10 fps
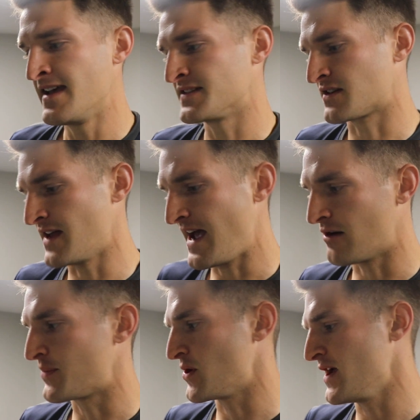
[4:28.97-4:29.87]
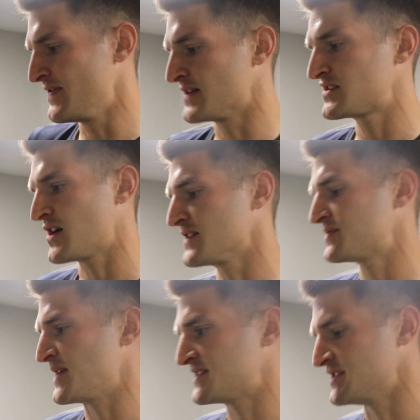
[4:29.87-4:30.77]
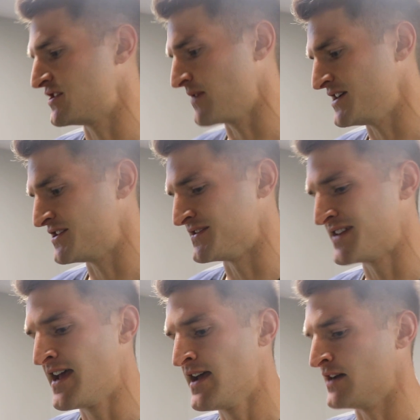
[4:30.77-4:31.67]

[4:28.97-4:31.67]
It's going to help you in those tight space situations